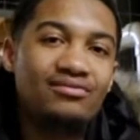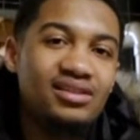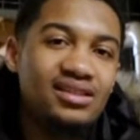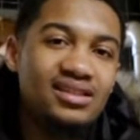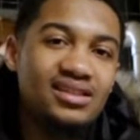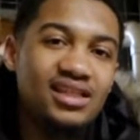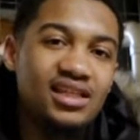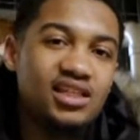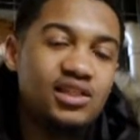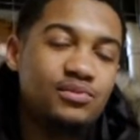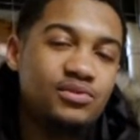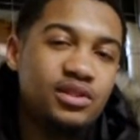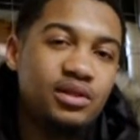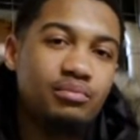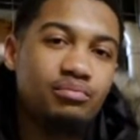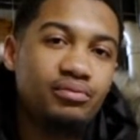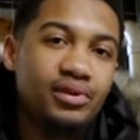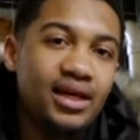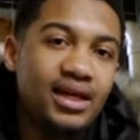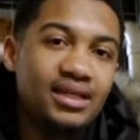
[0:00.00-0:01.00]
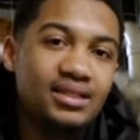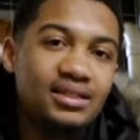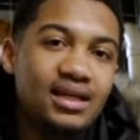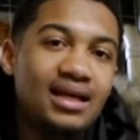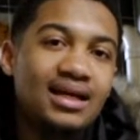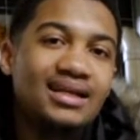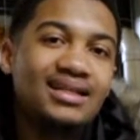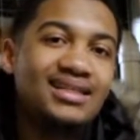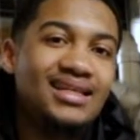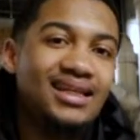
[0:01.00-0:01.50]
these systems in place
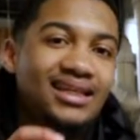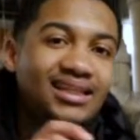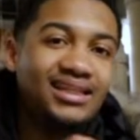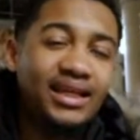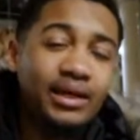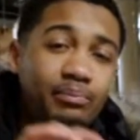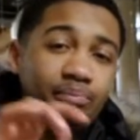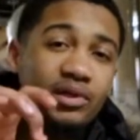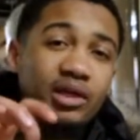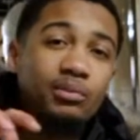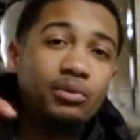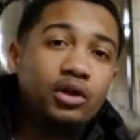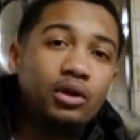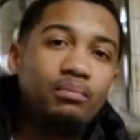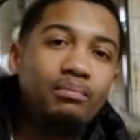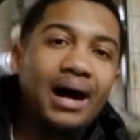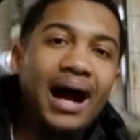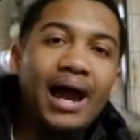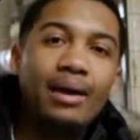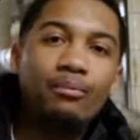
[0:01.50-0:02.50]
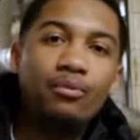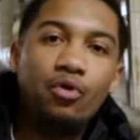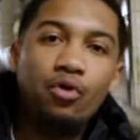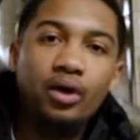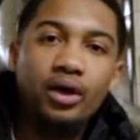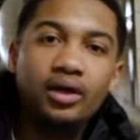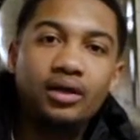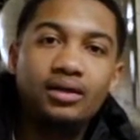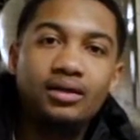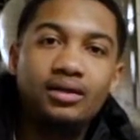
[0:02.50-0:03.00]
to get people to buy
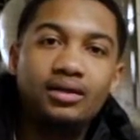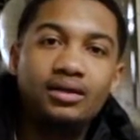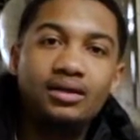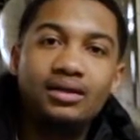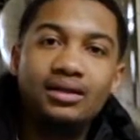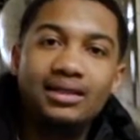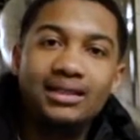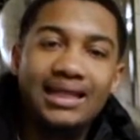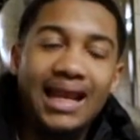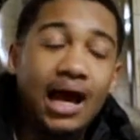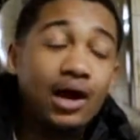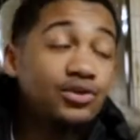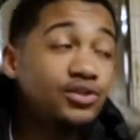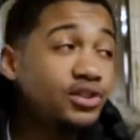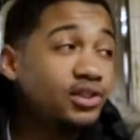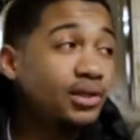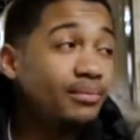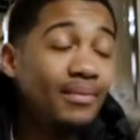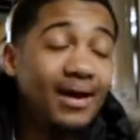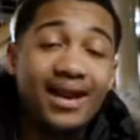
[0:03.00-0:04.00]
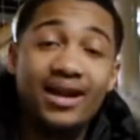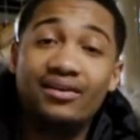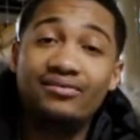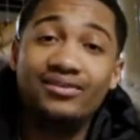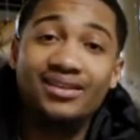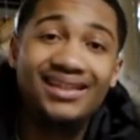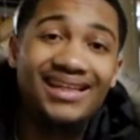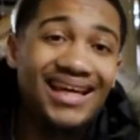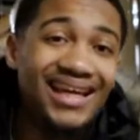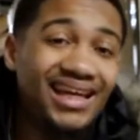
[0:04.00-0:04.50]
more, now it's just a matter
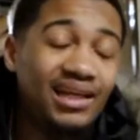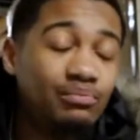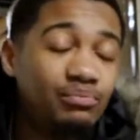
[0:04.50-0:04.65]
of getting